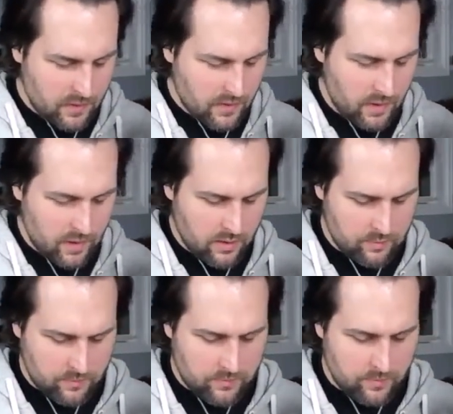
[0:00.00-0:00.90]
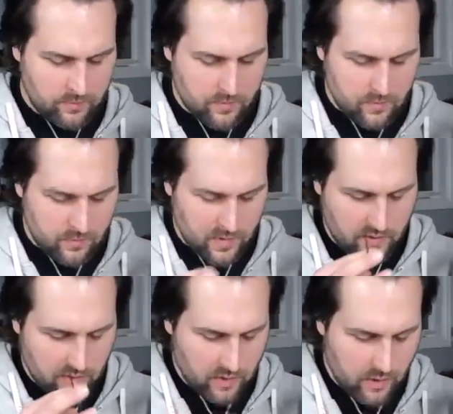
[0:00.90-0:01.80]

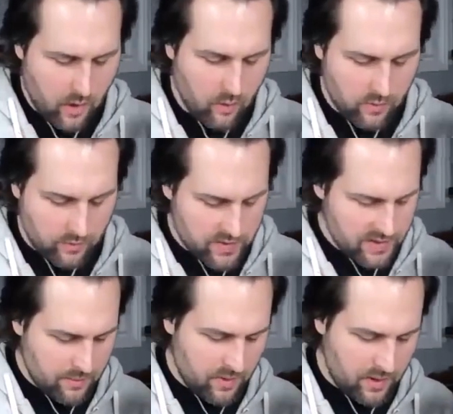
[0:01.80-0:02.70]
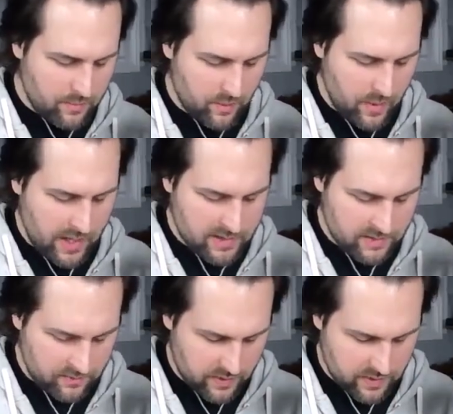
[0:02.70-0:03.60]
Let's see. Oh, the reason I brought up the
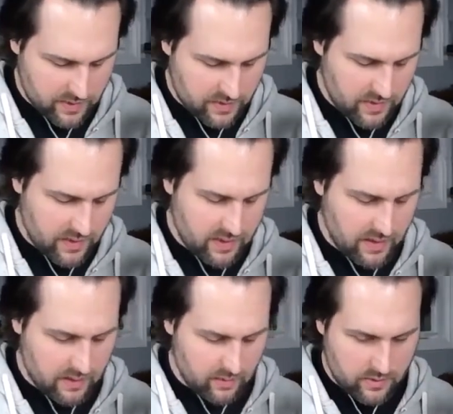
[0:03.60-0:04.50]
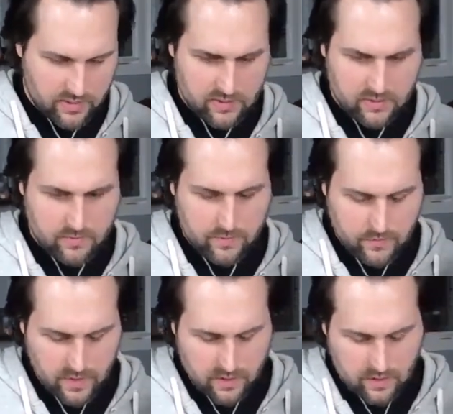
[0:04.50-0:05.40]
waxy finish, and it looks
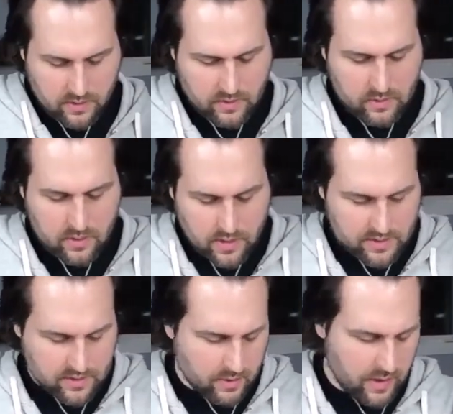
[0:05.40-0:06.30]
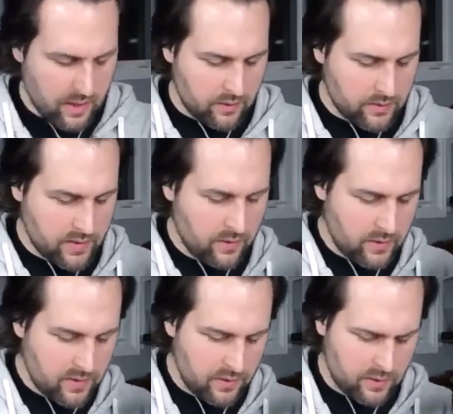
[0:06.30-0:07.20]
At certain angles, it
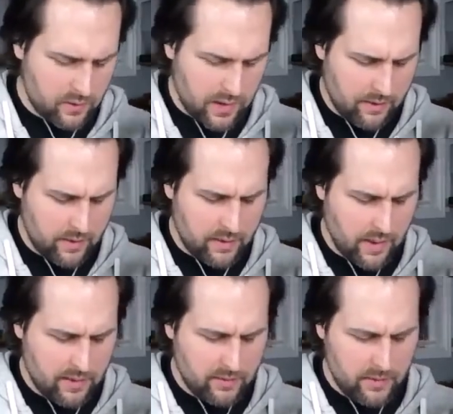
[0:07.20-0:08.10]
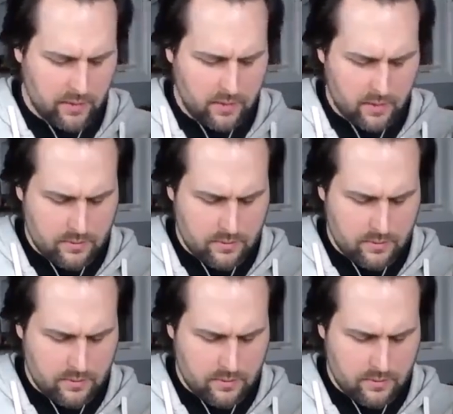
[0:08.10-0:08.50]
looks a little cloudy and hazy.